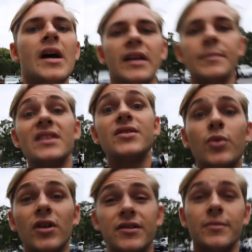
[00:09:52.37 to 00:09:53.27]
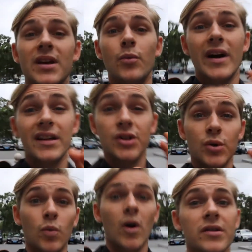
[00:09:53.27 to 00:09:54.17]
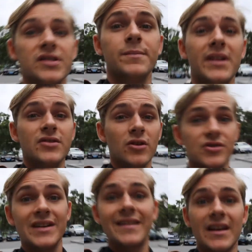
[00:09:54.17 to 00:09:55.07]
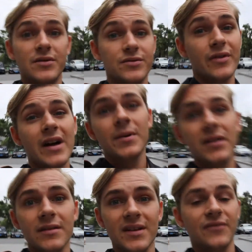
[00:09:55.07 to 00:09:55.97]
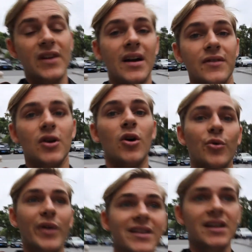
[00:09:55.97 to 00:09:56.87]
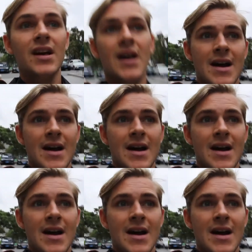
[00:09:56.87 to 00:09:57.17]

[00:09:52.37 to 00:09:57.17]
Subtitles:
It means the world to me when you watch. Please also hit that subscribe button if you haven't already.